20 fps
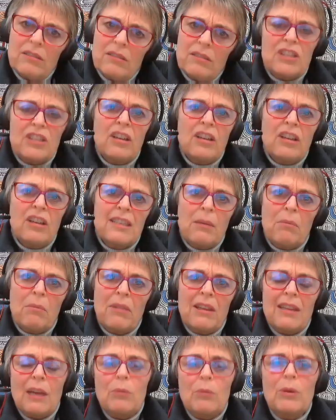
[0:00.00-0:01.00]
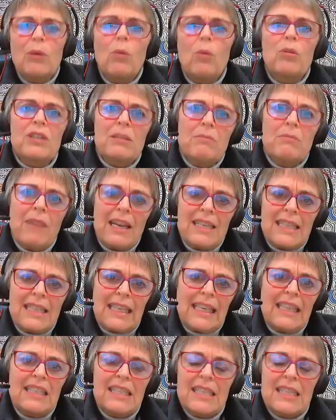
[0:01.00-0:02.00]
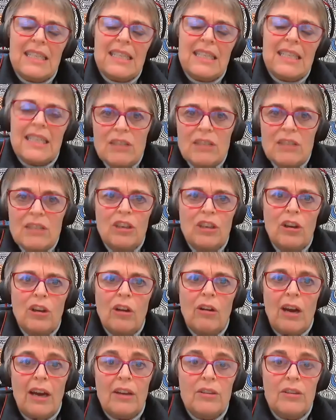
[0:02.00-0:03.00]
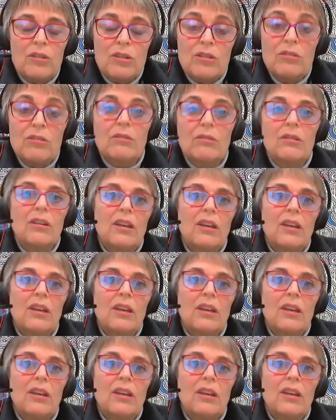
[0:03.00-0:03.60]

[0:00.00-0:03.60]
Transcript: It's not something that we automatically, instinctively know how to do.